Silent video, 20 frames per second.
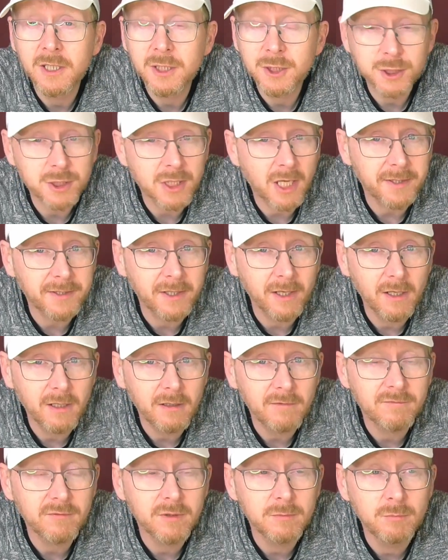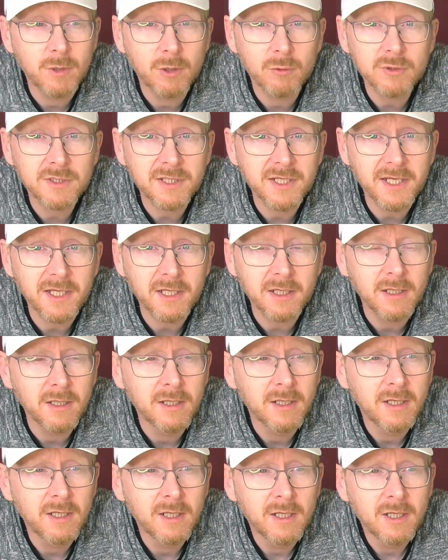shuttle from Mold King